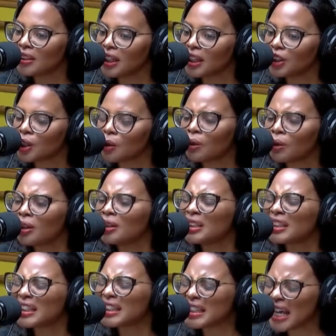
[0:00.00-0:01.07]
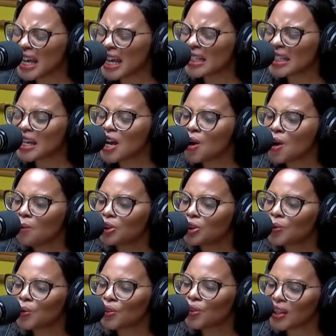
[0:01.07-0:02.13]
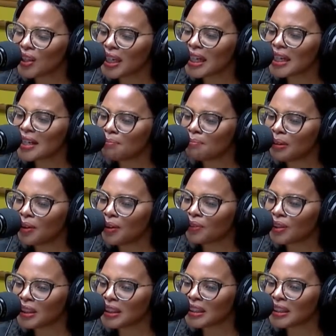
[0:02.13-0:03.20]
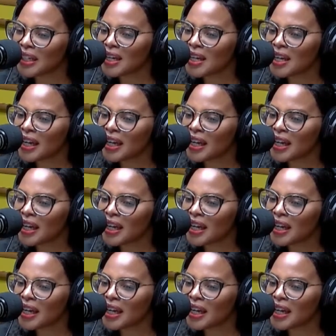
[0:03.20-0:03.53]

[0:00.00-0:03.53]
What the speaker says: the nation. I want to understand what you think about this